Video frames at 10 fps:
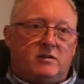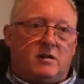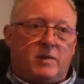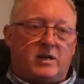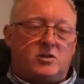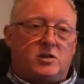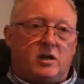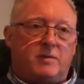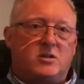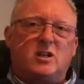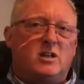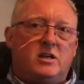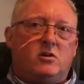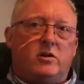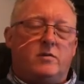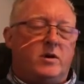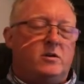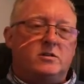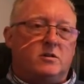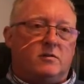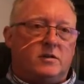I managed to, because you don't need earners, no.